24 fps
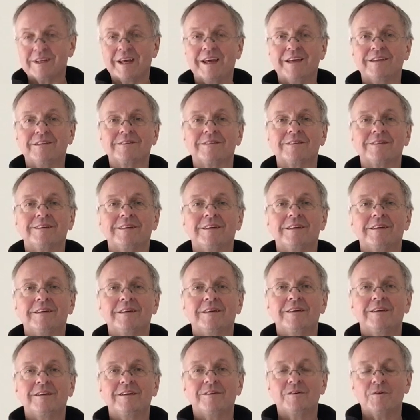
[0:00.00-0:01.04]
days,
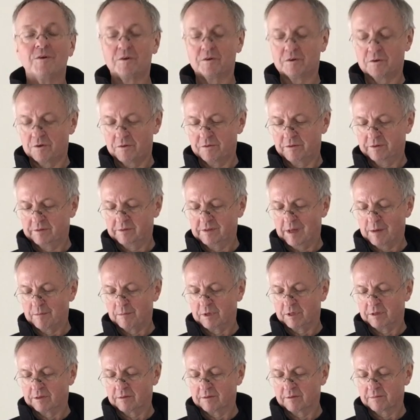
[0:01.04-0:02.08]
not on the
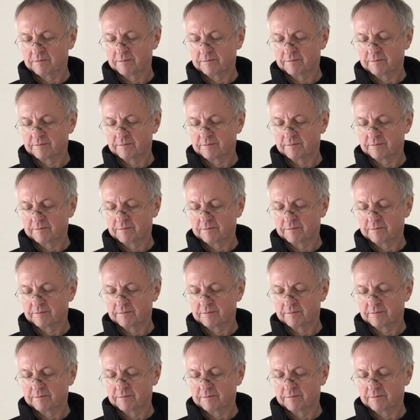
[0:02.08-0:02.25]
Sabbath."